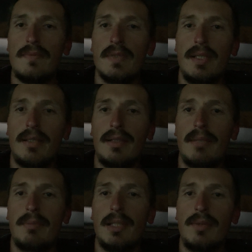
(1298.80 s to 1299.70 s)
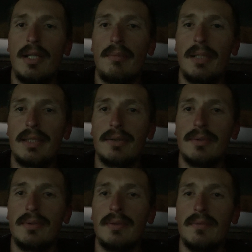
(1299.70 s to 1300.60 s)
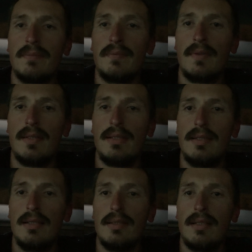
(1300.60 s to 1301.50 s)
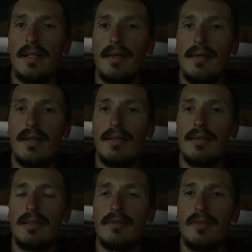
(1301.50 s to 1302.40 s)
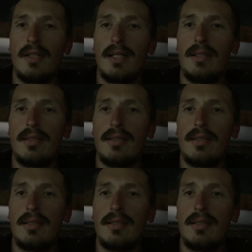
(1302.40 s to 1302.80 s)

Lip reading: I can get my trailer back soon, and if not,